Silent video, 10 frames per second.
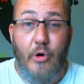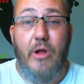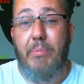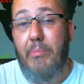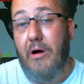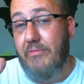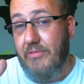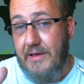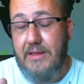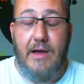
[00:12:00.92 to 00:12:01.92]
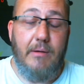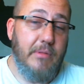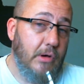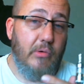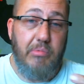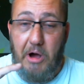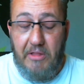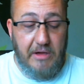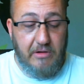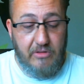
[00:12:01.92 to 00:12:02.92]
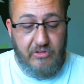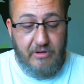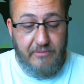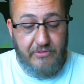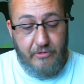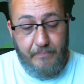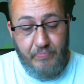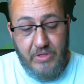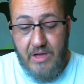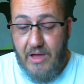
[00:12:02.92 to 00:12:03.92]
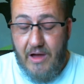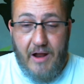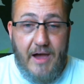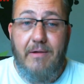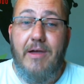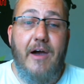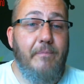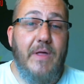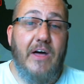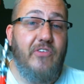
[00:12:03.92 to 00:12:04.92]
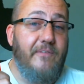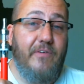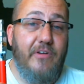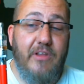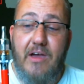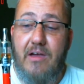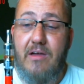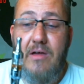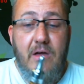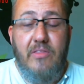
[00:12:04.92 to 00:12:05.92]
it up above, link it down below, all that good stuff. So, all right, yeah, that's it for today.